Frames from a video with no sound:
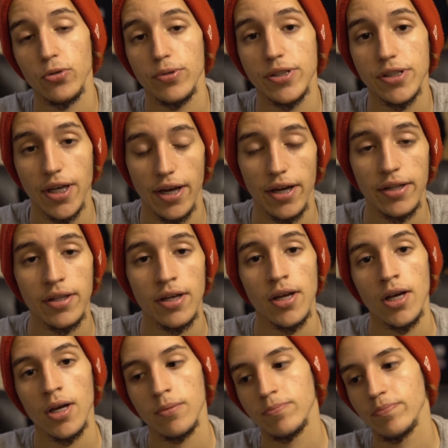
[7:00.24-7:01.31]
Luiz can.
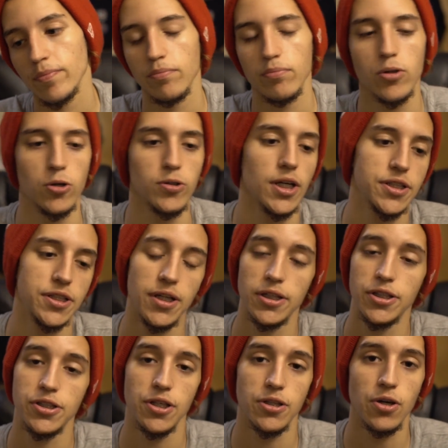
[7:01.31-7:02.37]
Kolasinac
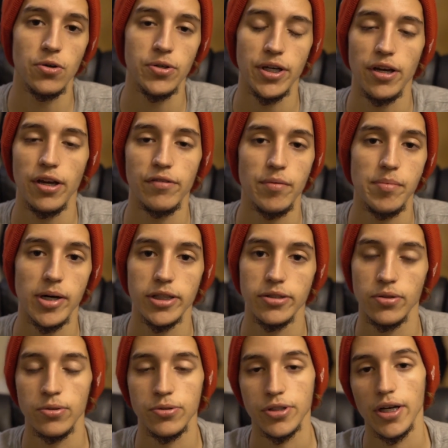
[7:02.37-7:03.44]
is a donkey. Everybody
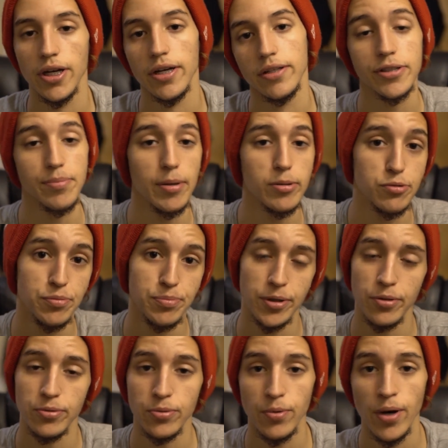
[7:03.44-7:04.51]
knows that. Ceballos was playing
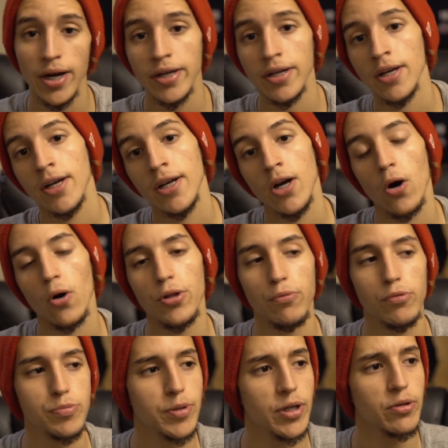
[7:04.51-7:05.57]
on the right. Holding
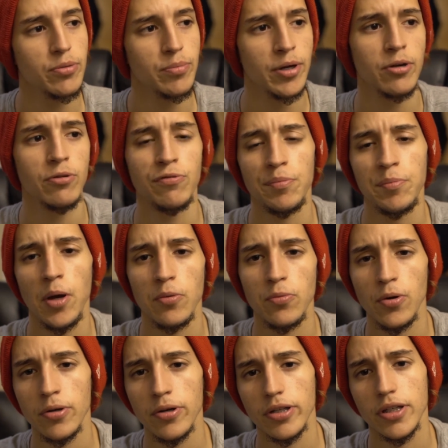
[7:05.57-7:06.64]
was playing on the middle, if I'm not
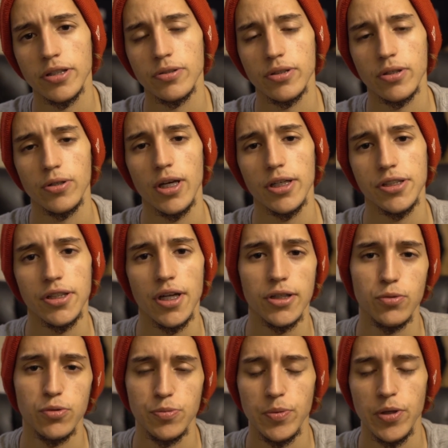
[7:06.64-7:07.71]
wrong, and then Kolasinac
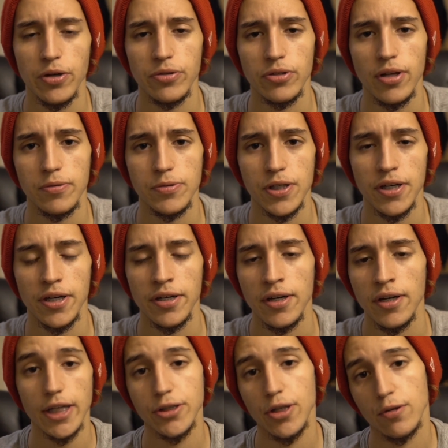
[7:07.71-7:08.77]
was playing on the left side.
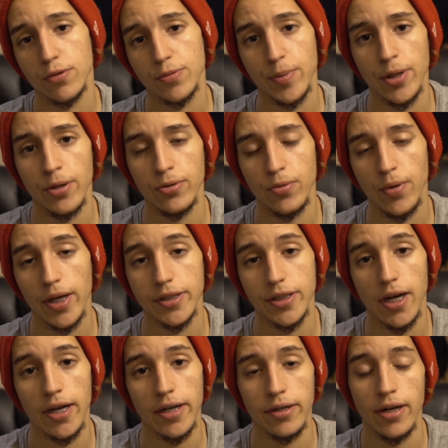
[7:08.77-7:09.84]
Cedric was playing on the right
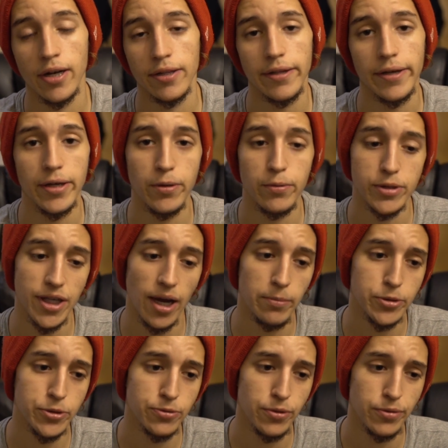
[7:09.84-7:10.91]
side, and I think he was
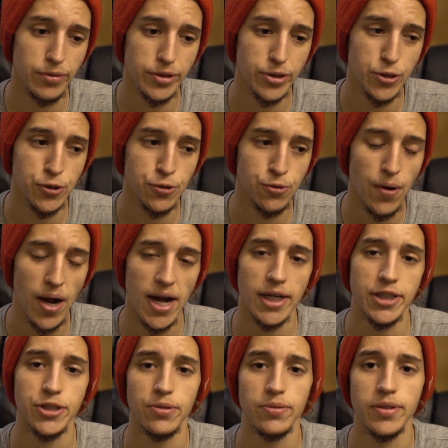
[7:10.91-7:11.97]
absolutely
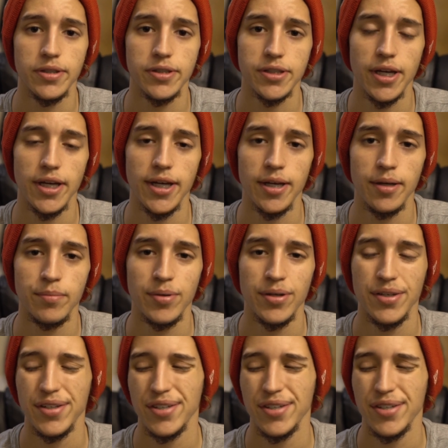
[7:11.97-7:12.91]
trash on this game.